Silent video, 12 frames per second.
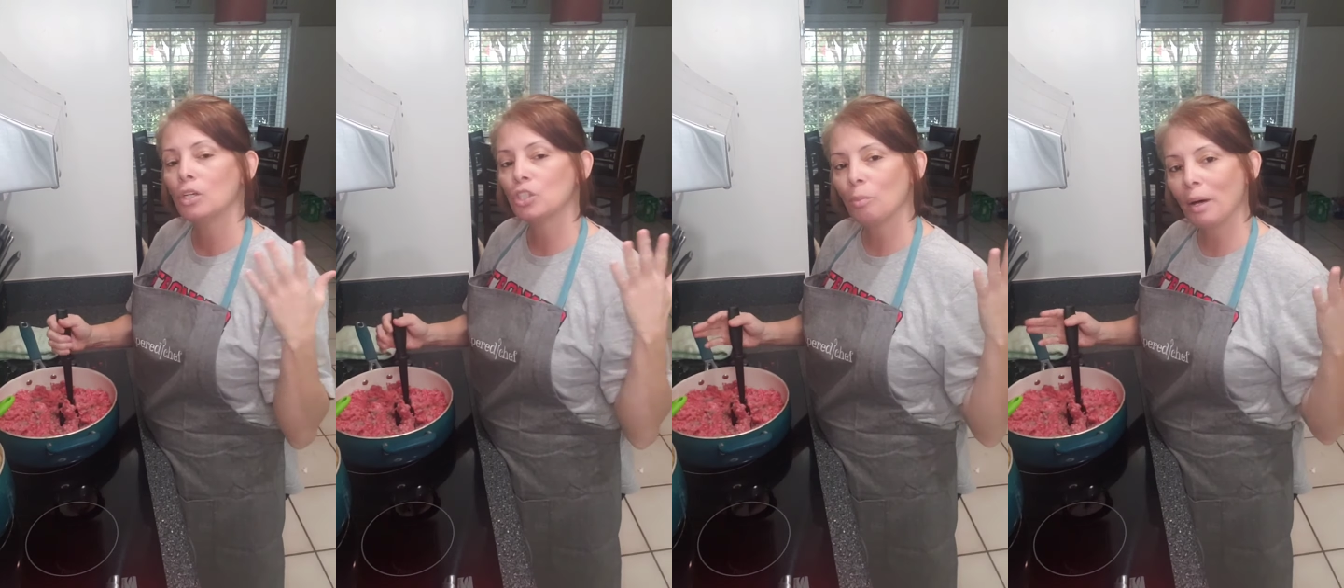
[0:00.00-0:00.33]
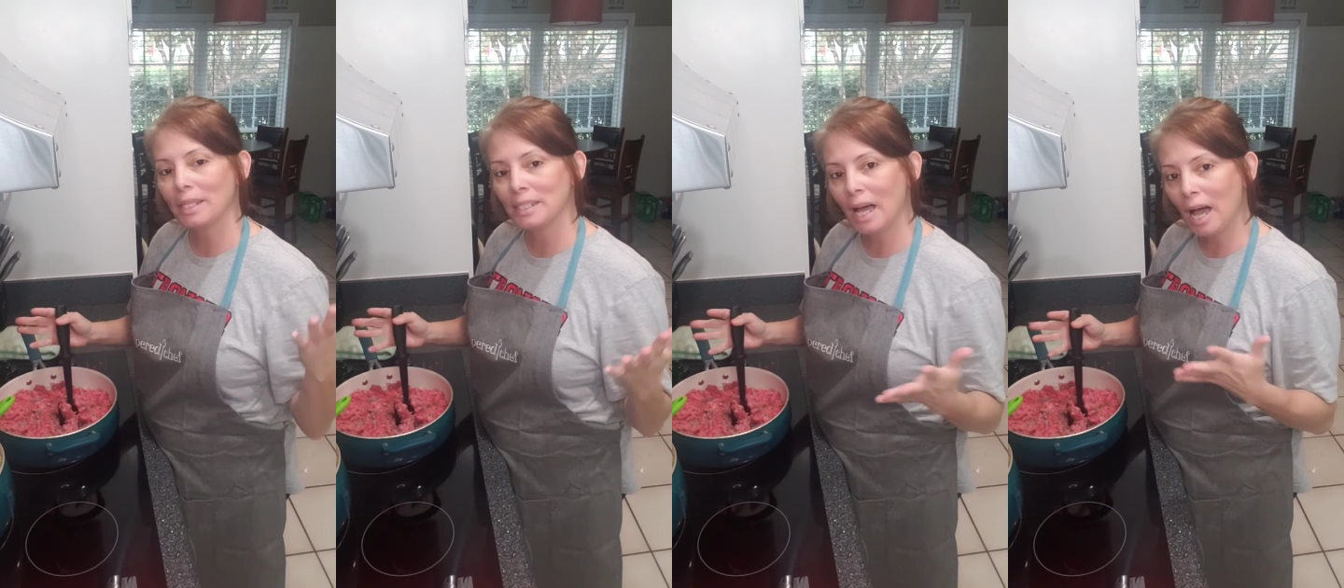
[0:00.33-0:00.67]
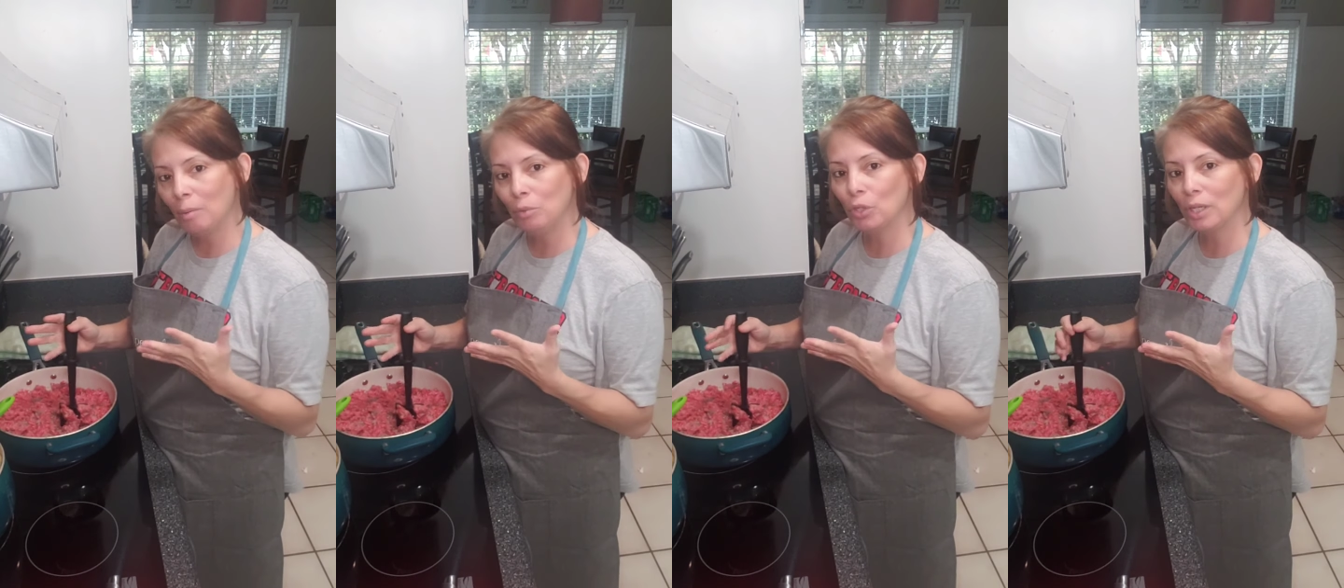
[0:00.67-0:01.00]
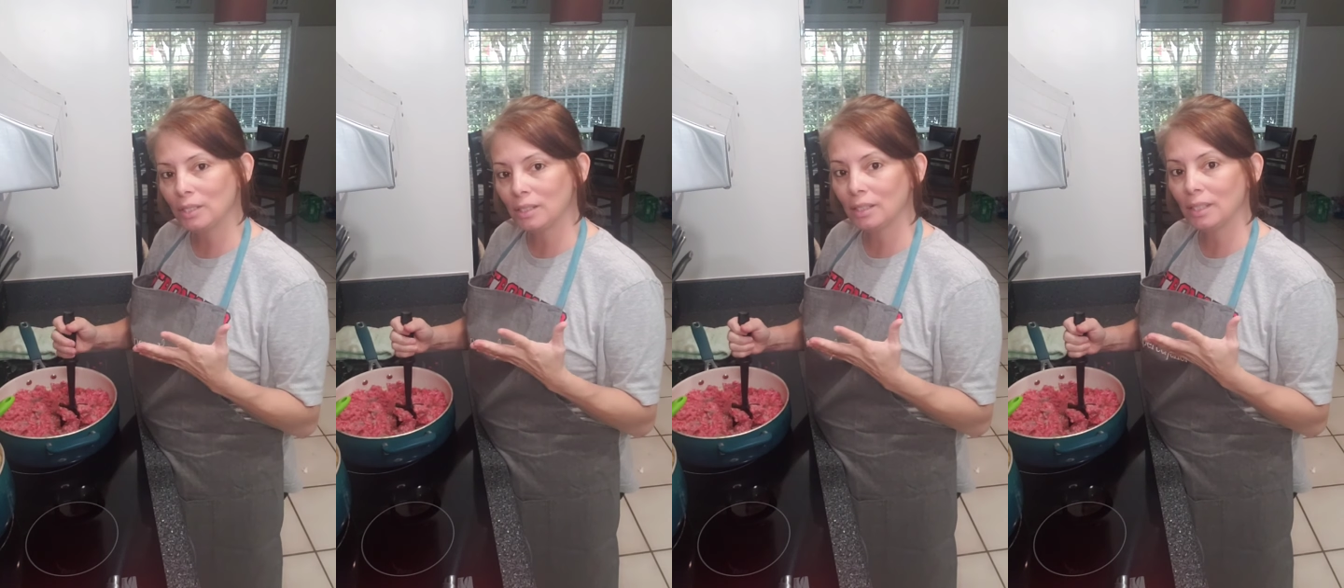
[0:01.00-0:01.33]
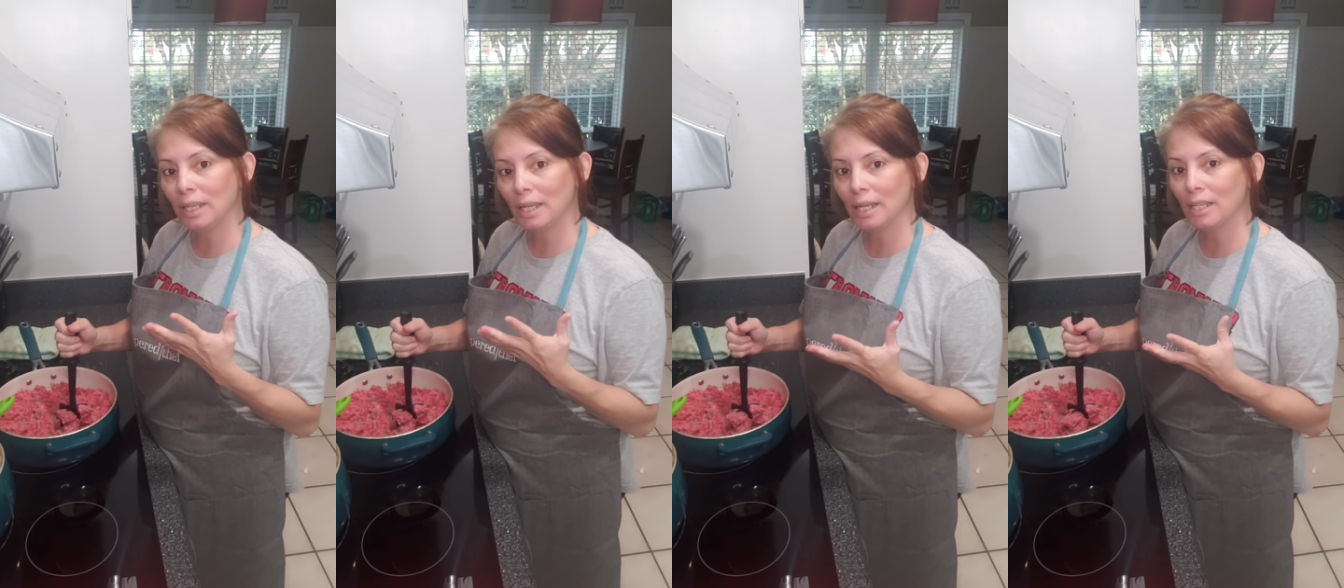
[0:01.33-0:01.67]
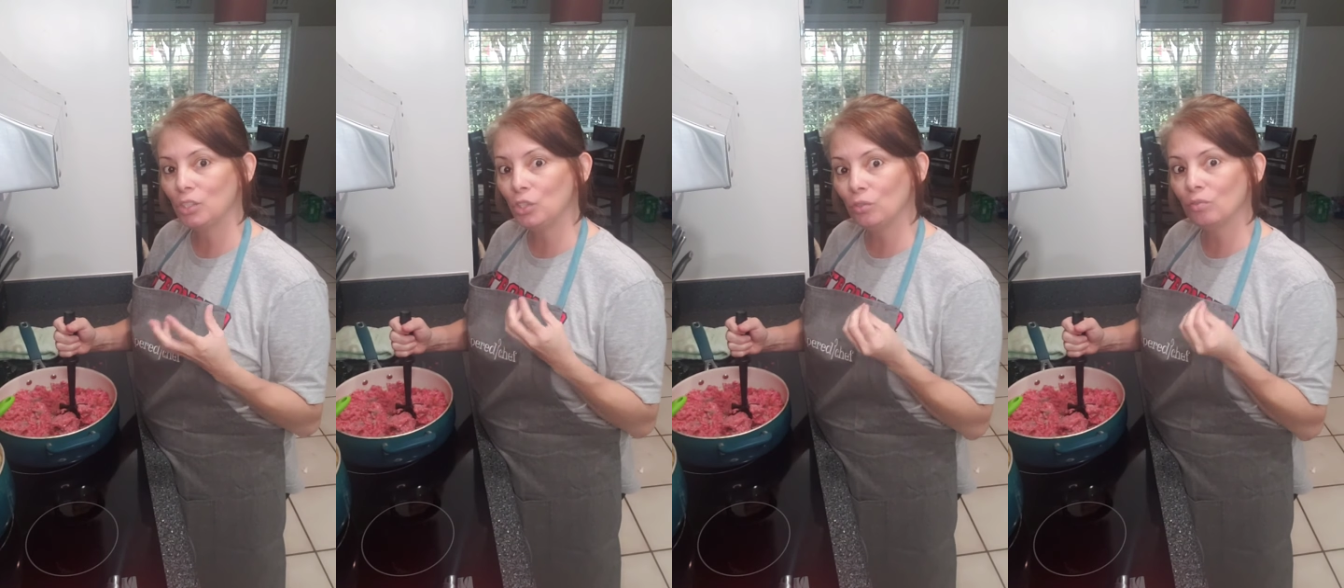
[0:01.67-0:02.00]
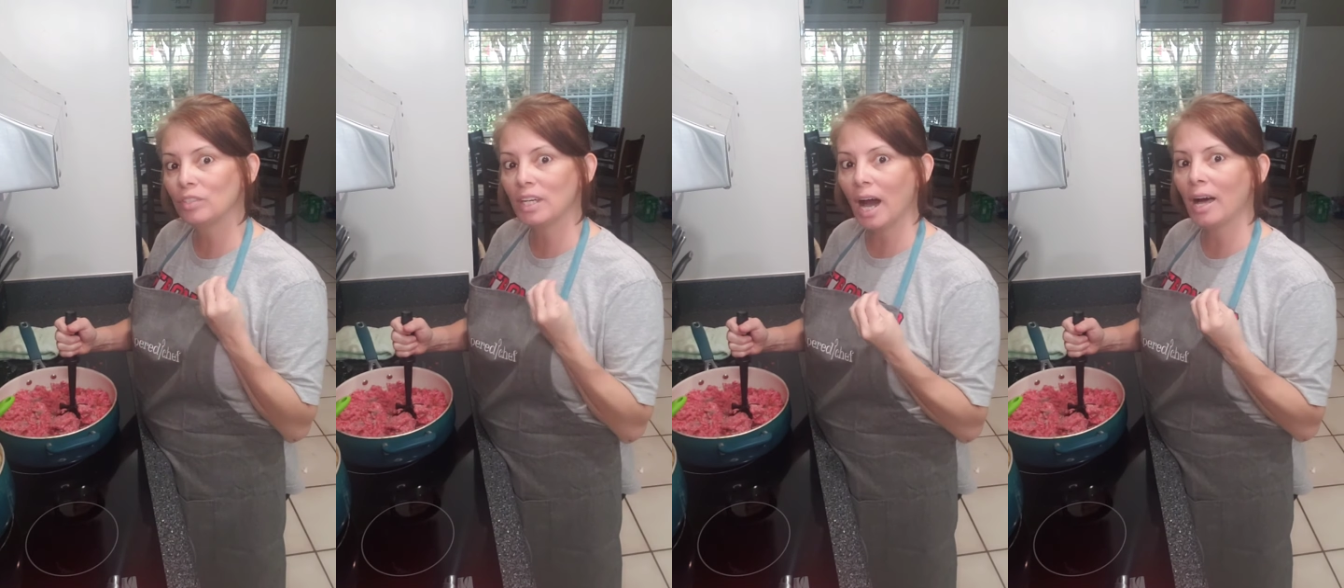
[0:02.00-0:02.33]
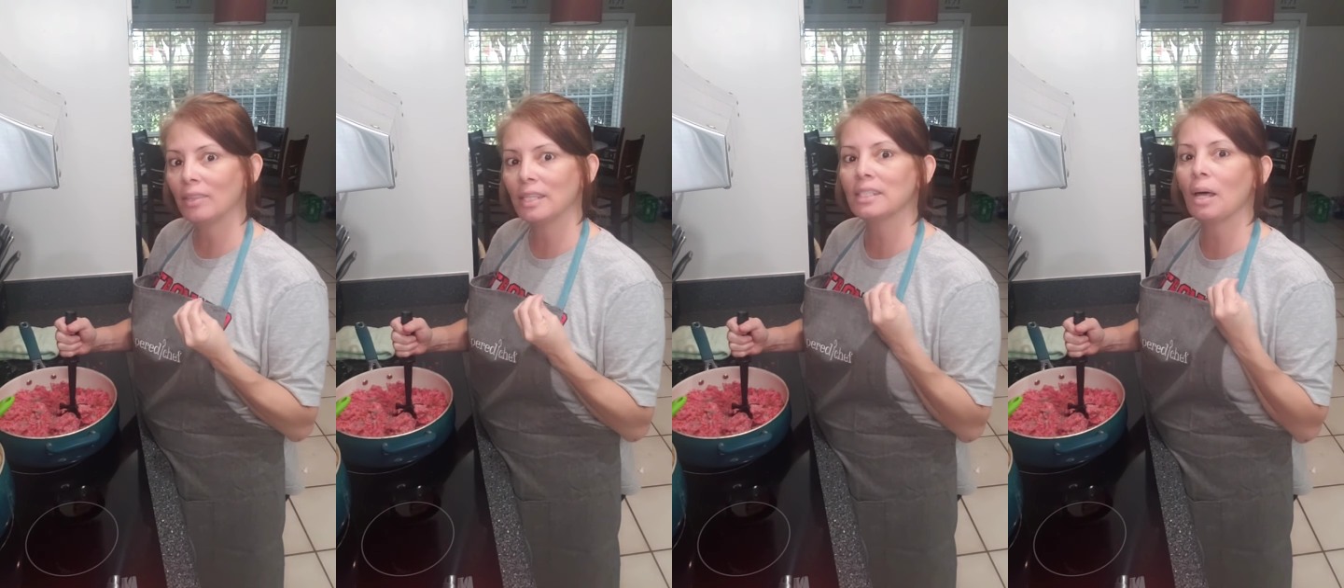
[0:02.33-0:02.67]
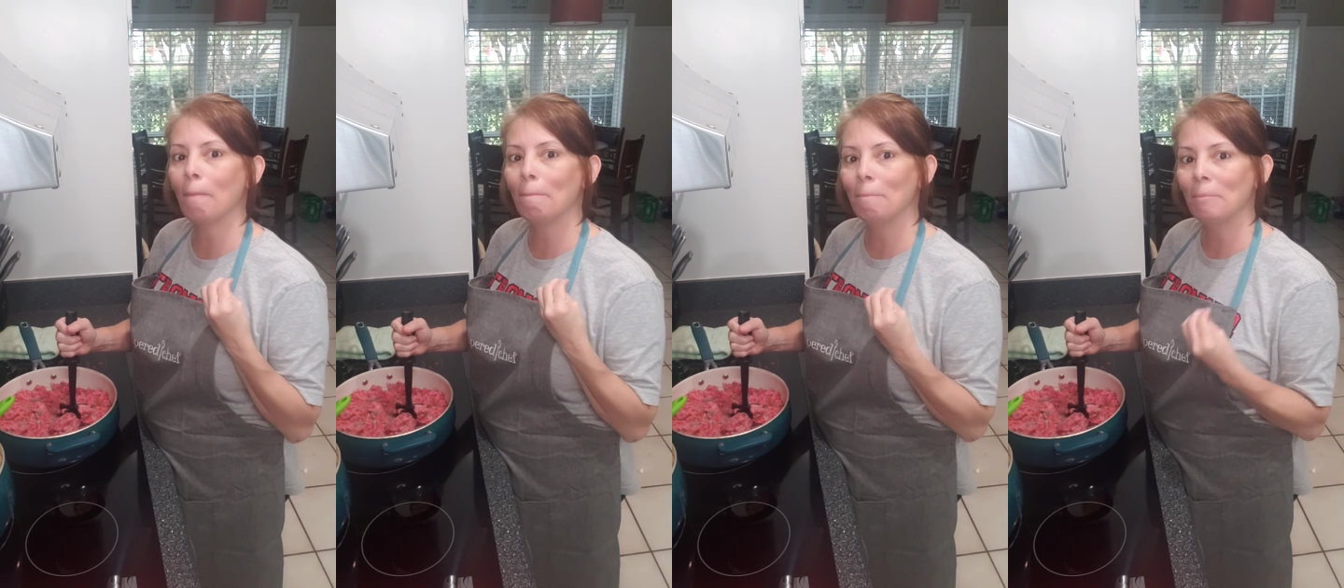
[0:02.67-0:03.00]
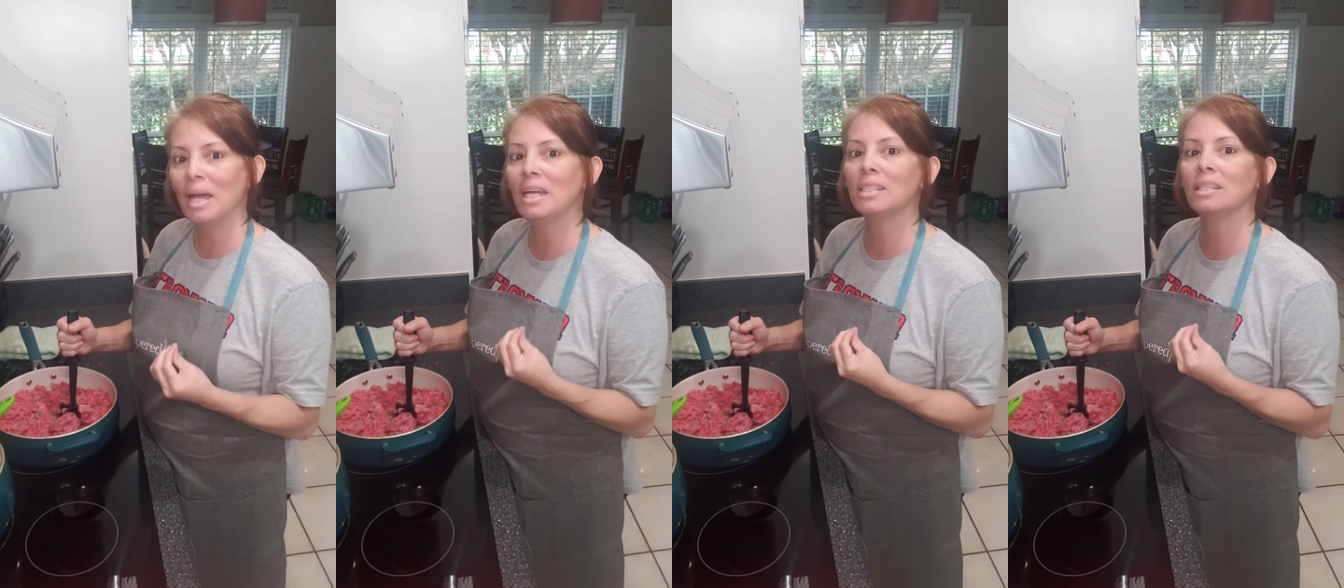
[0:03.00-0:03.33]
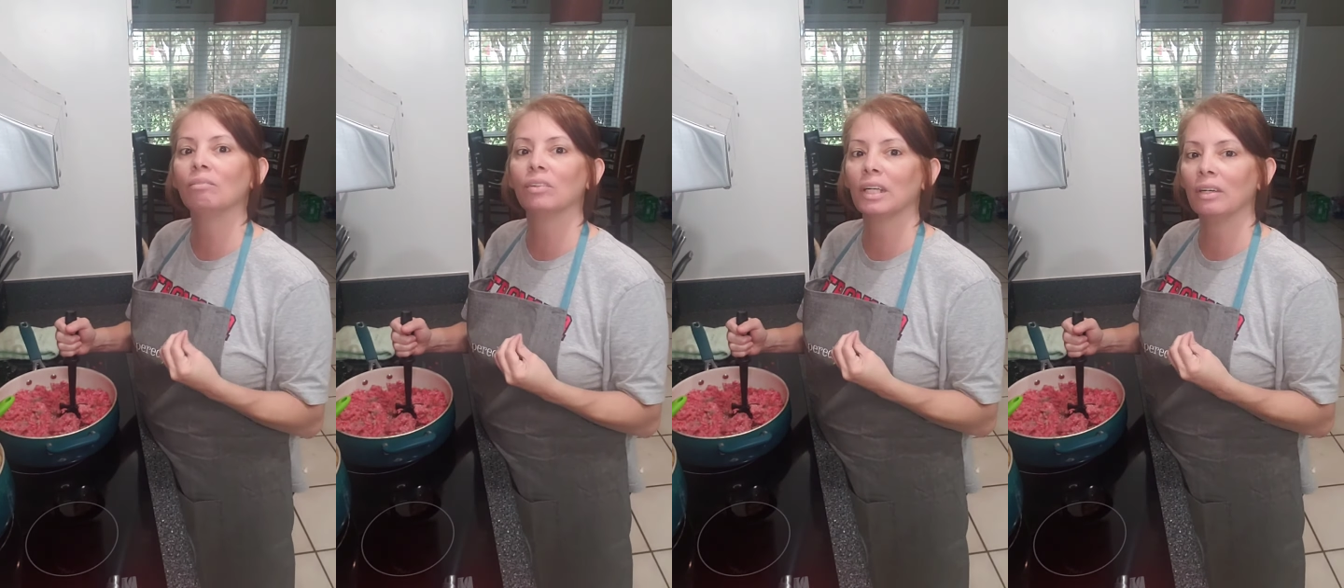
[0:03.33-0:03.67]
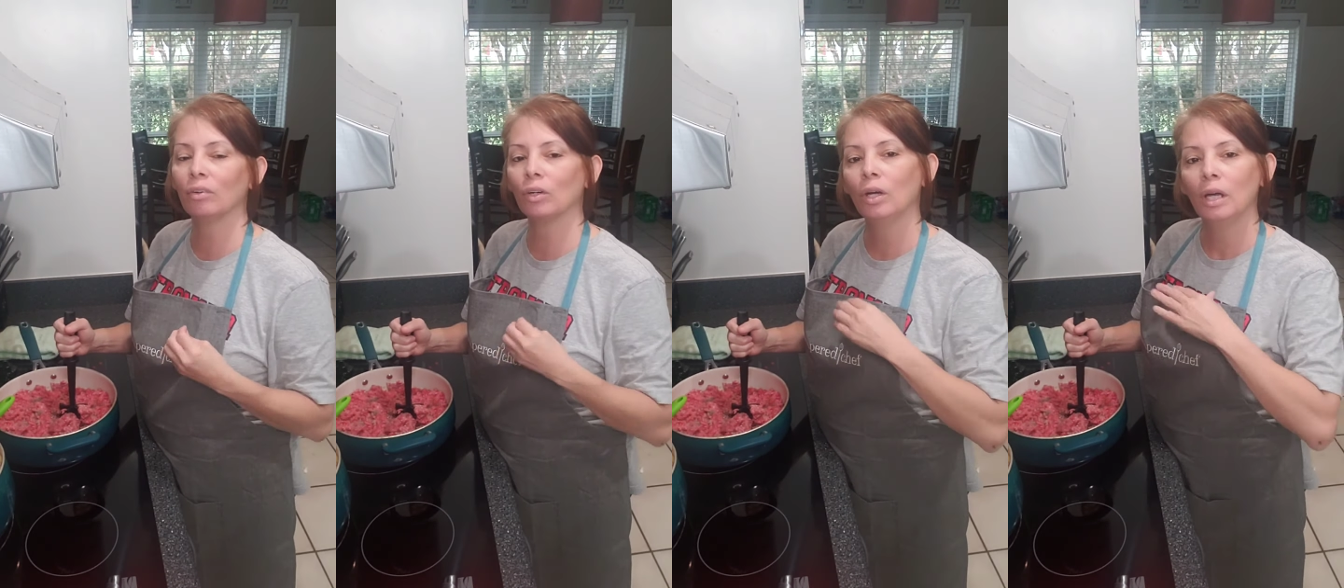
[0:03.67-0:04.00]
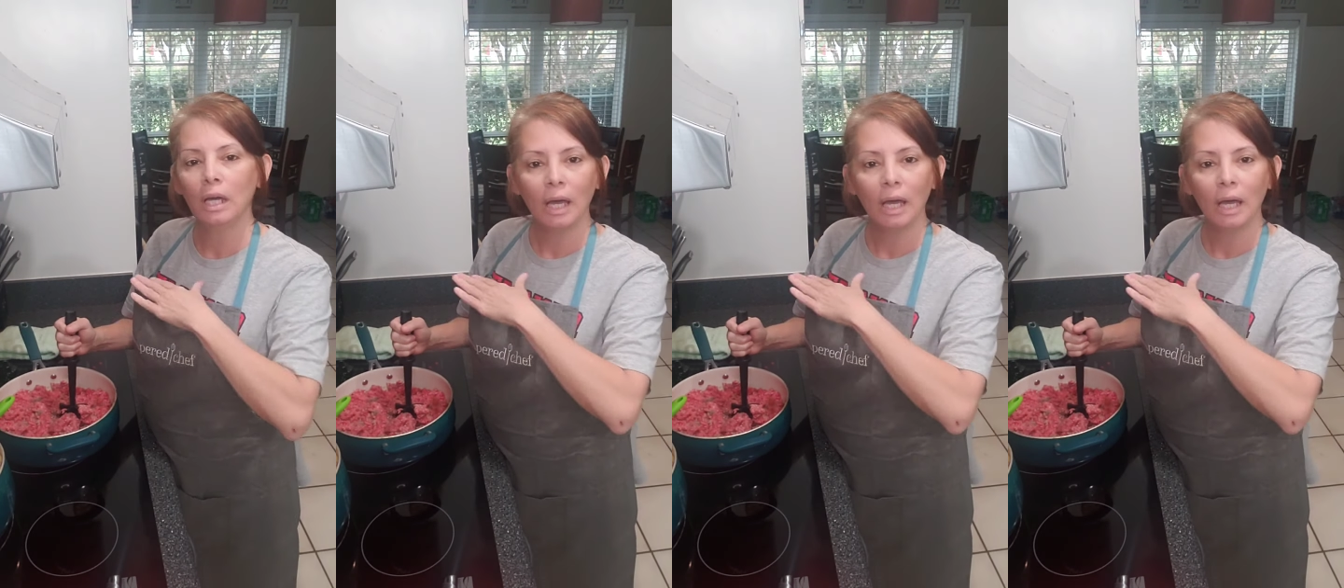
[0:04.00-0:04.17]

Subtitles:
So by the time you get to the end, you've got this amazing flavor.